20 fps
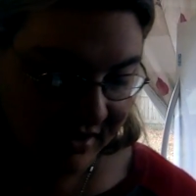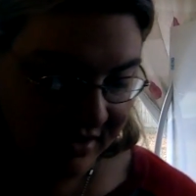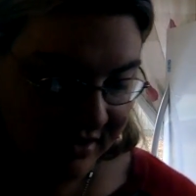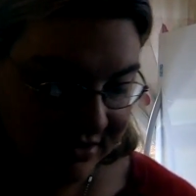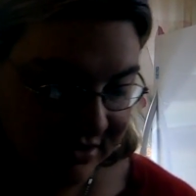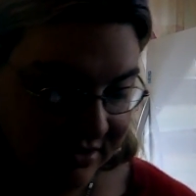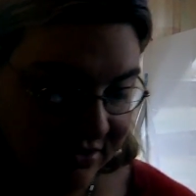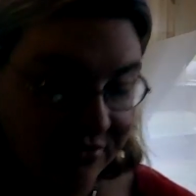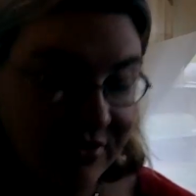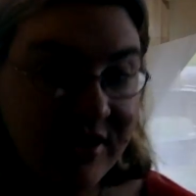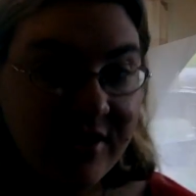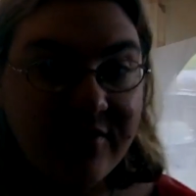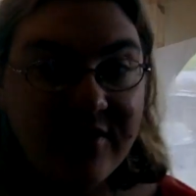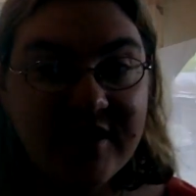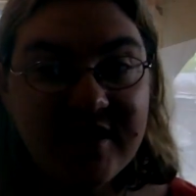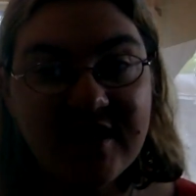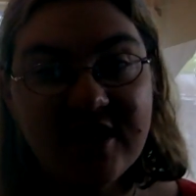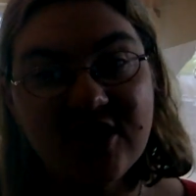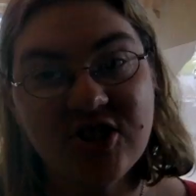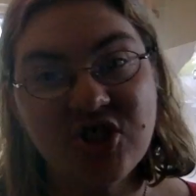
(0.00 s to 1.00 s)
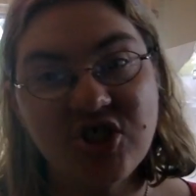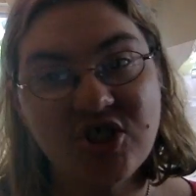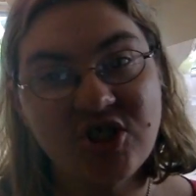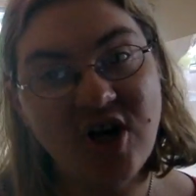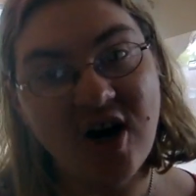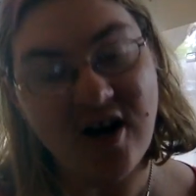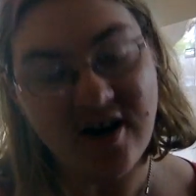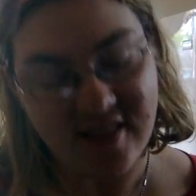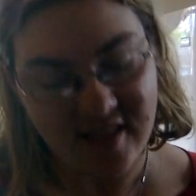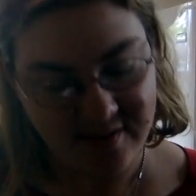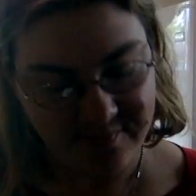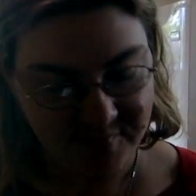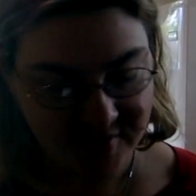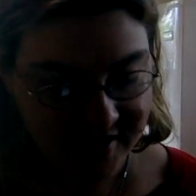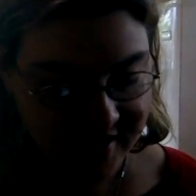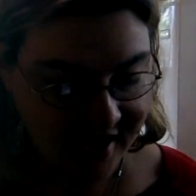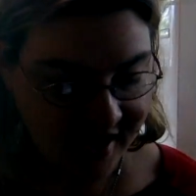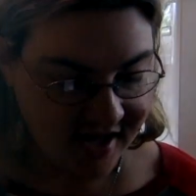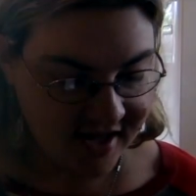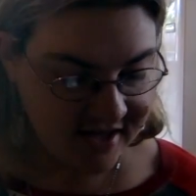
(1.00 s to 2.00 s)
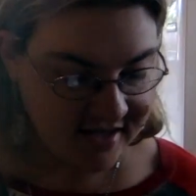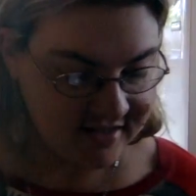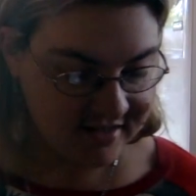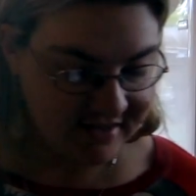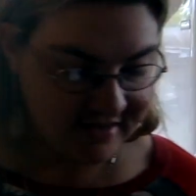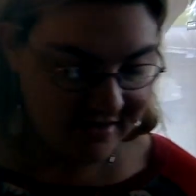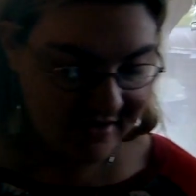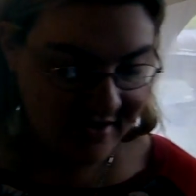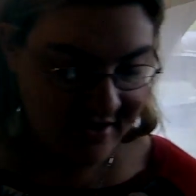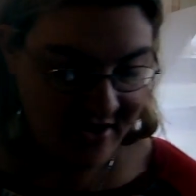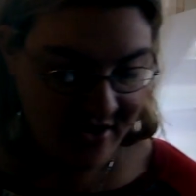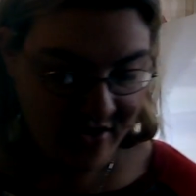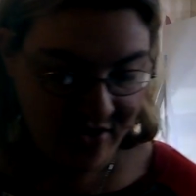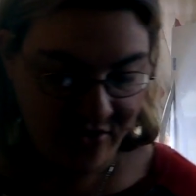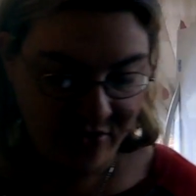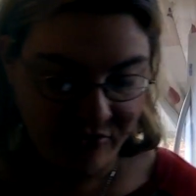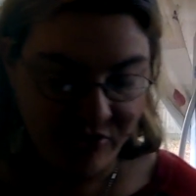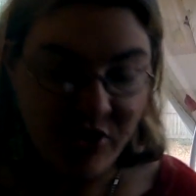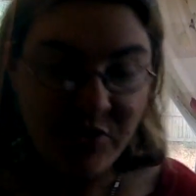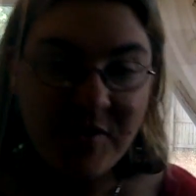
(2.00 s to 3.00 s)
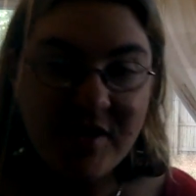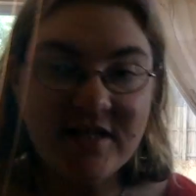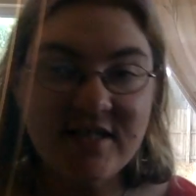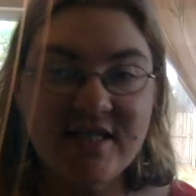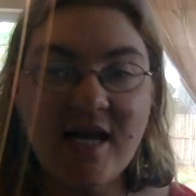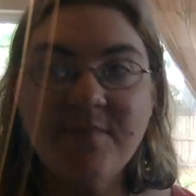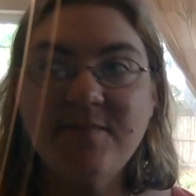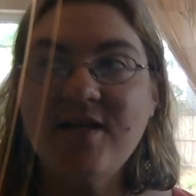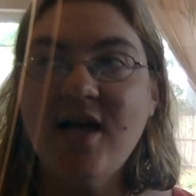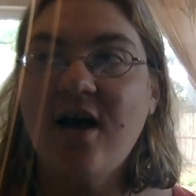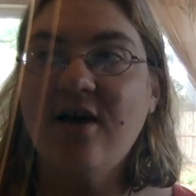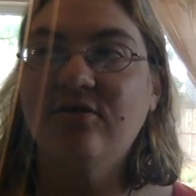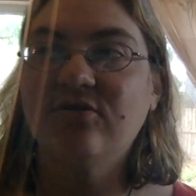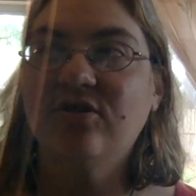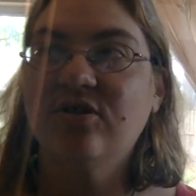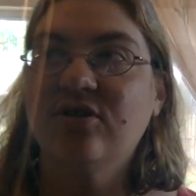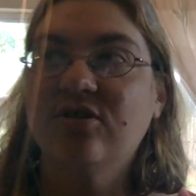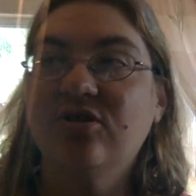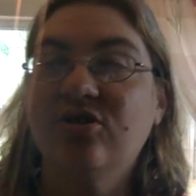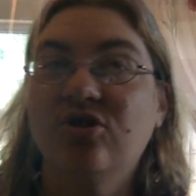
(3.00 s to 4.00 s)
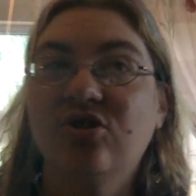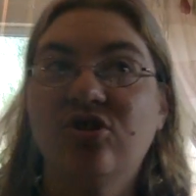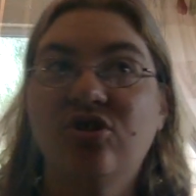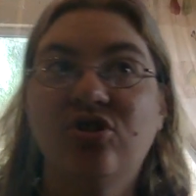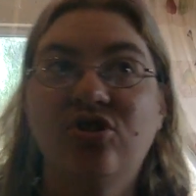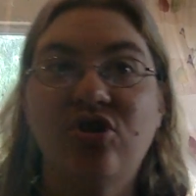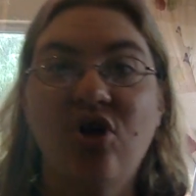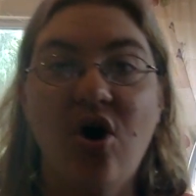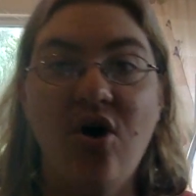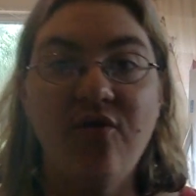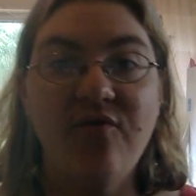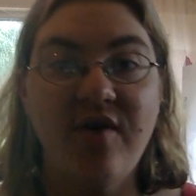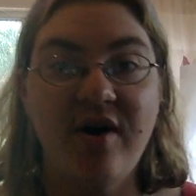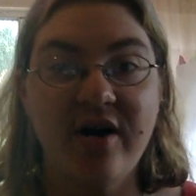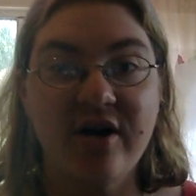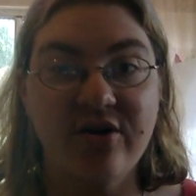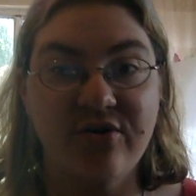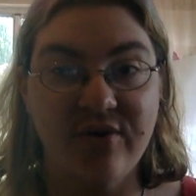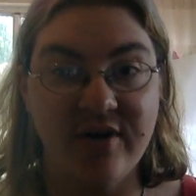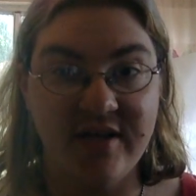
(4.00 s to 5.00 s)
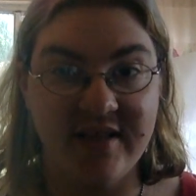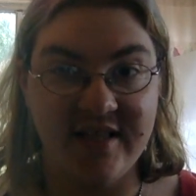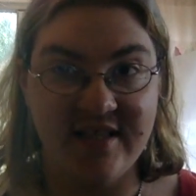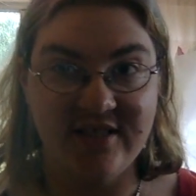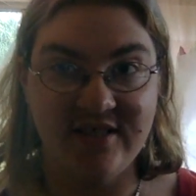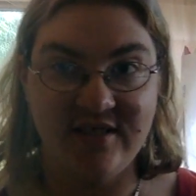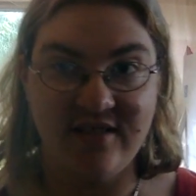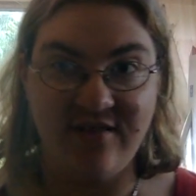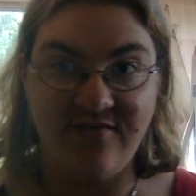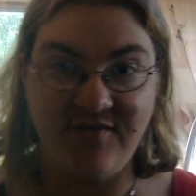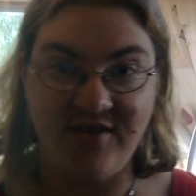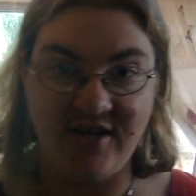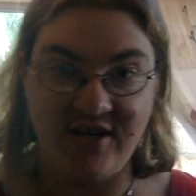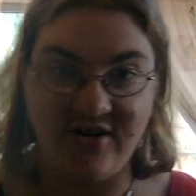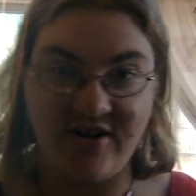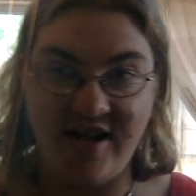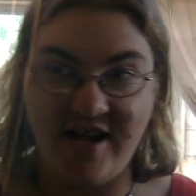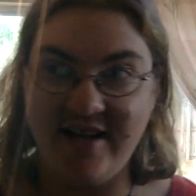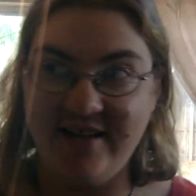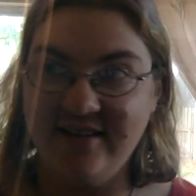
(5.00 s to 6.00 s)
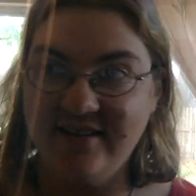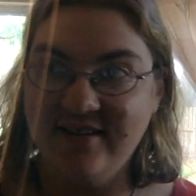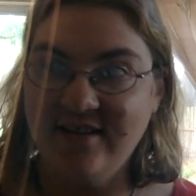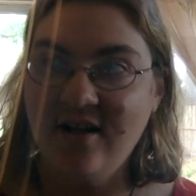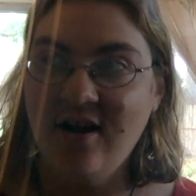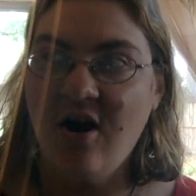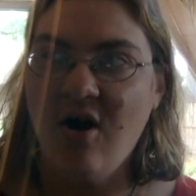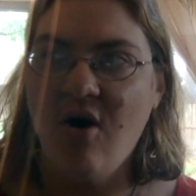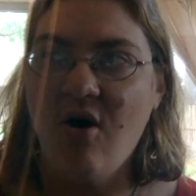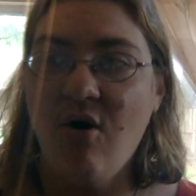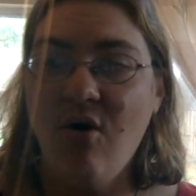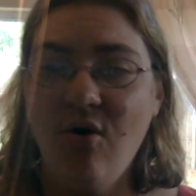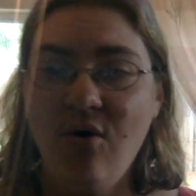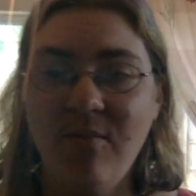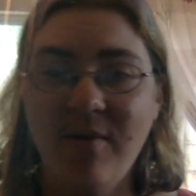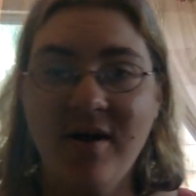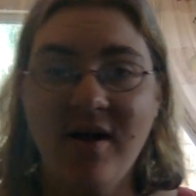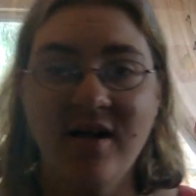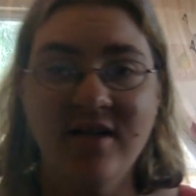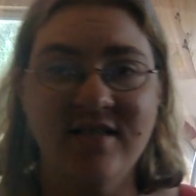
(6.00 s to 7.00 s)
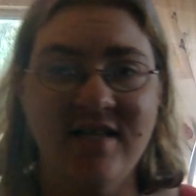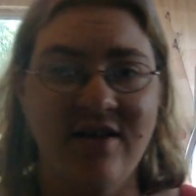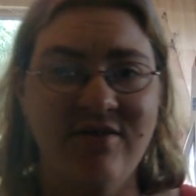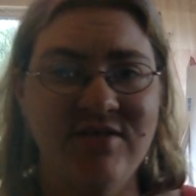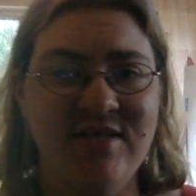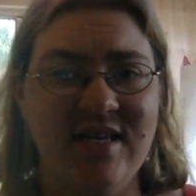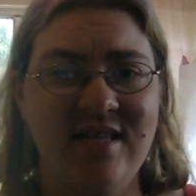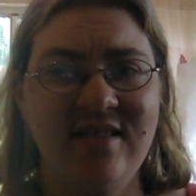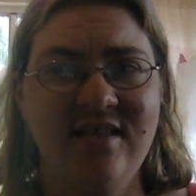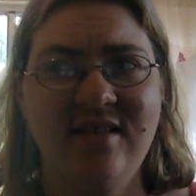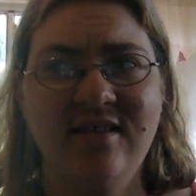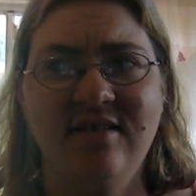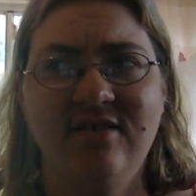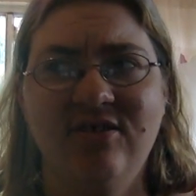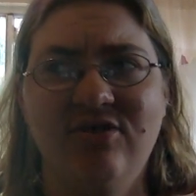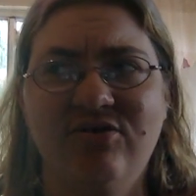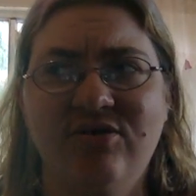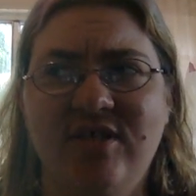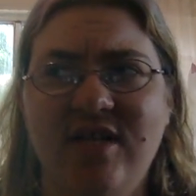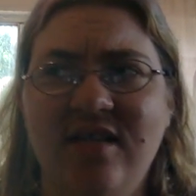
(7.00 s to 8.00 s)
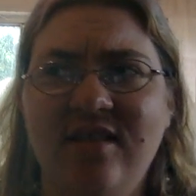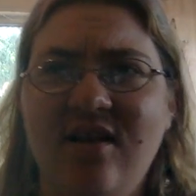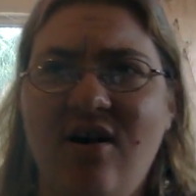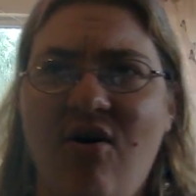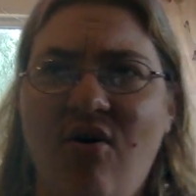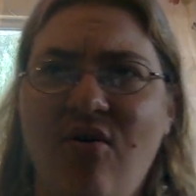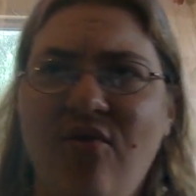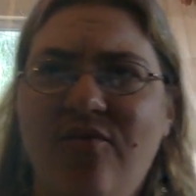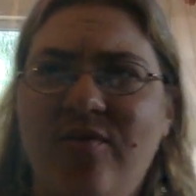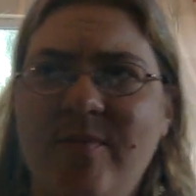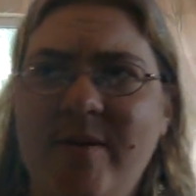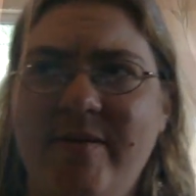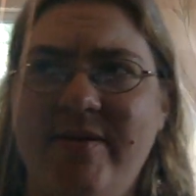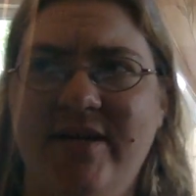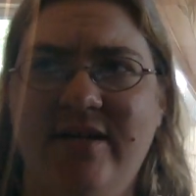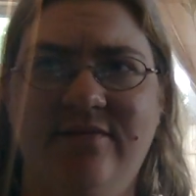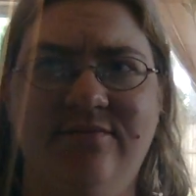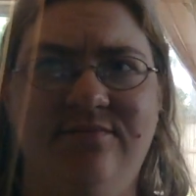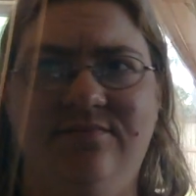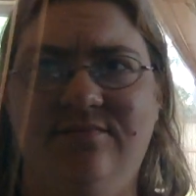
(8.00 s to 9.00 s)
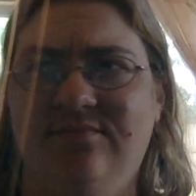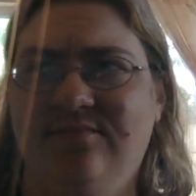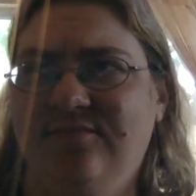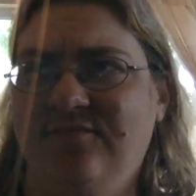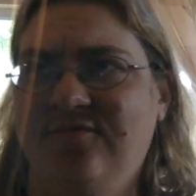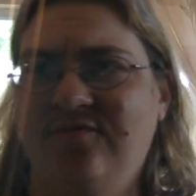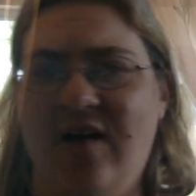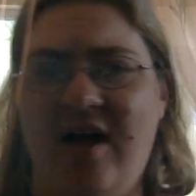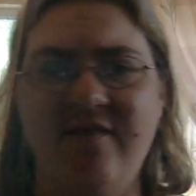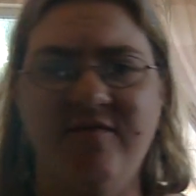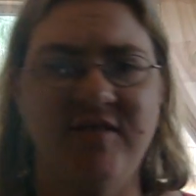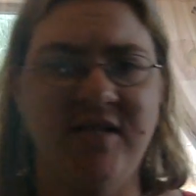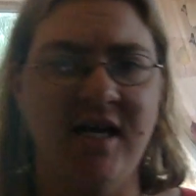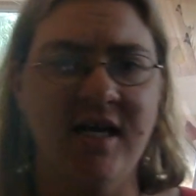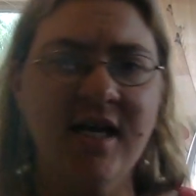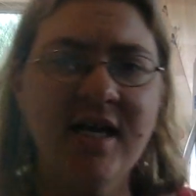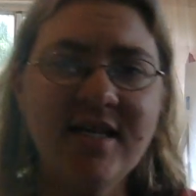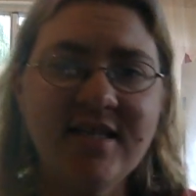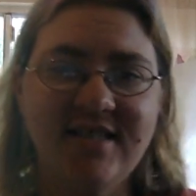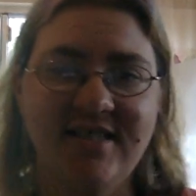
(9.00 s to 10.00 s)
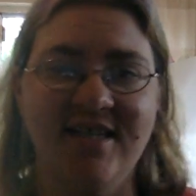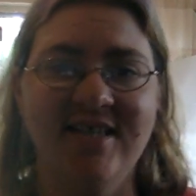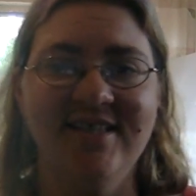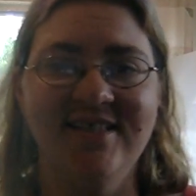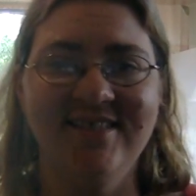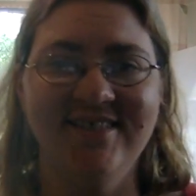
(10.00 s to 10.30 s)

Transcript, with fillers: So the winner was Charlotte because Ruby tapped out so very quickly to the figure eight. Oh my gosh, it was in, she was in the hole for maybe five seconds.